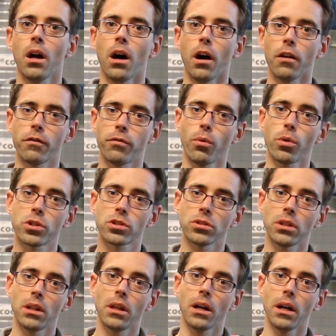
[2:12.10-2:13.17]

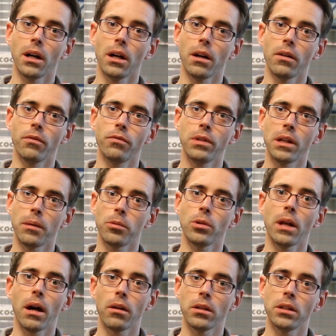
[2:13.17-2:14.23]
Unfortunately, VW
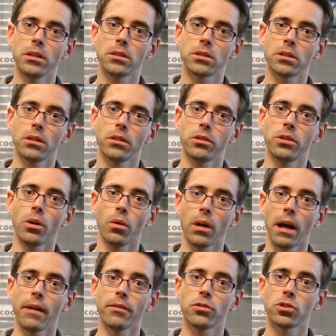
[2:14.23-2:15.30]
and Audis don't
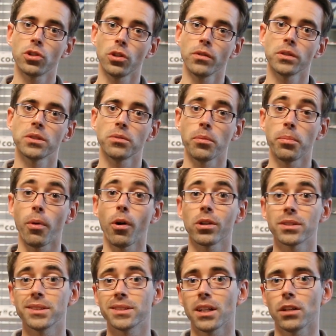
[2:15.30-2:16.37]
have serviceable
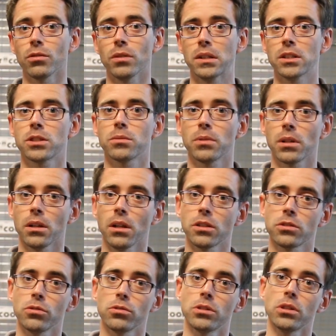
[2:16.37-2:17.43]
parts inside their instrument
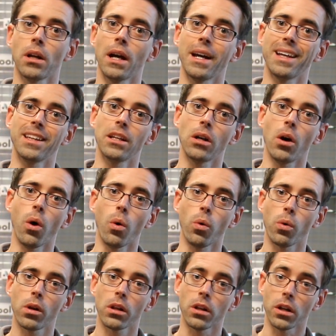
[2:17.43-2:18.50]
clusters. The
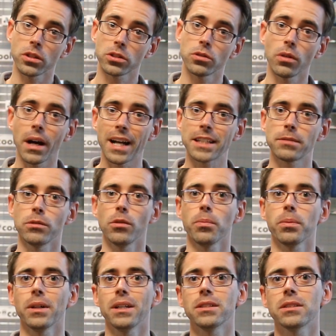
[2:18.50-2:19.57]
whole cluster has to be
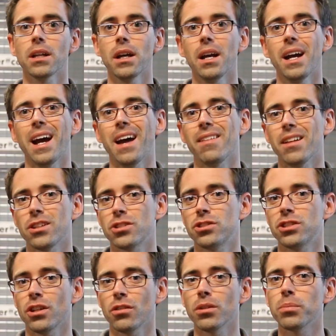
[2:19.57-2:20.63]
replaced, and that's
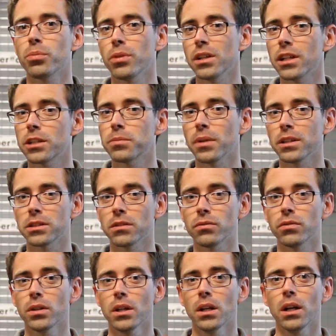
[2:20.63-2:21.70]
generally pretty
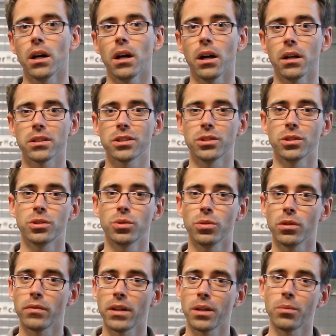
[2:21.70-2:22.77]
expensive, to the
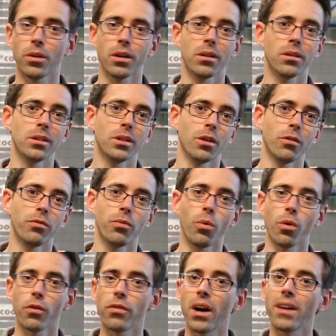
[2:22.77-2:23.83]
tune of anywhere,
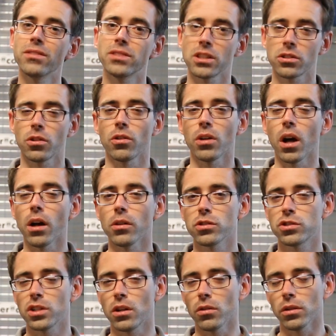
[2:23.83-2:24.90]
$400, $500,
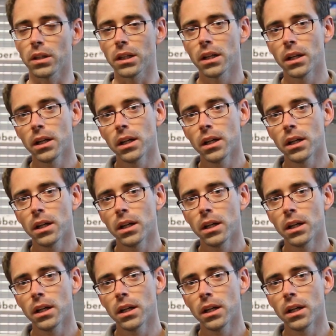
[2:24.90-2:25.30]
$600 generally.